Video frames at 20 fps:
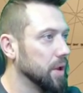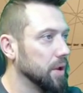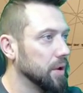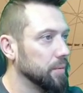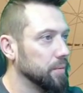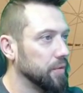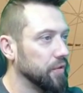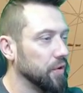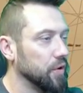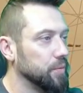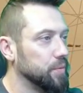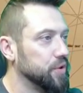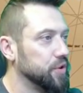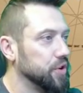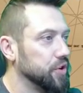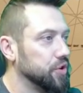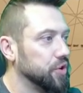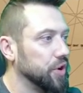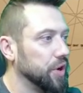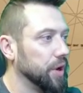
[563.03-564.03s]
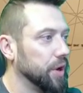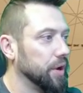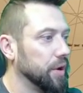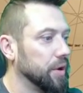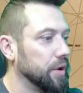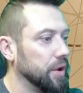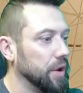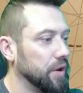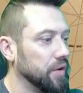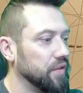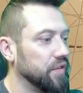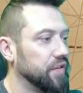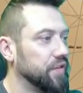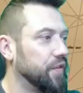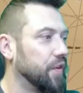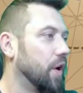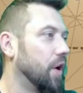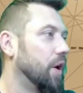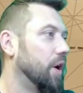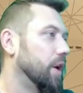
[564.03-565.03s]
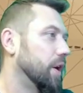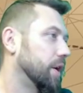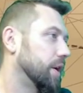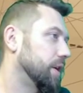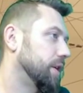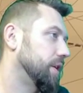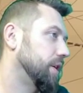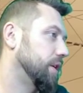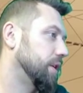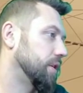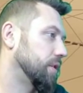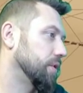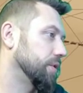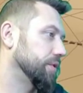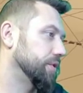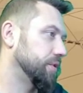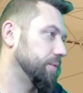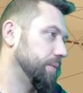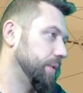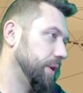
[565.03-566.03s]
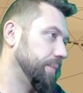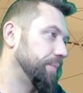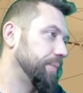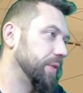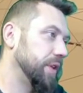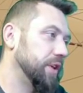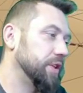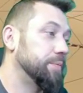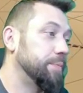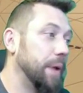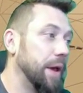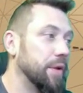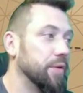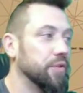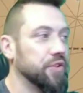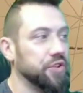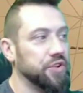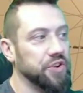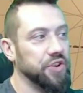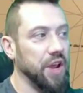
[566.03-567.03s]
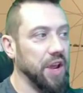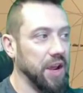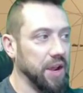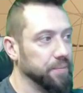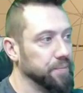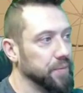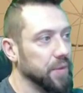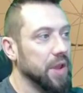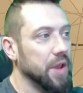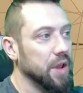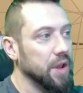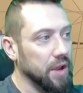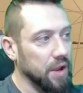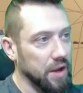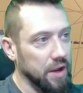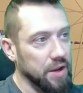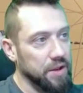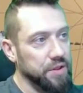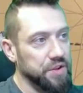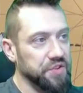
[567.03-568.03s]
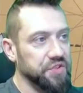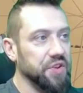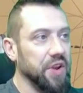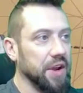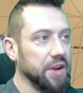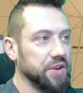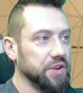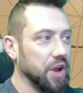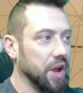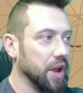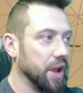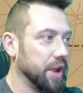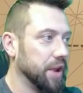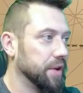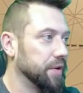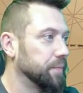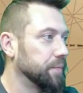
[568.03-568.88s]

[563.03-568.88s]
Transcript: Preferred positioning in fog, it occurs to me, is better to stay in these nexi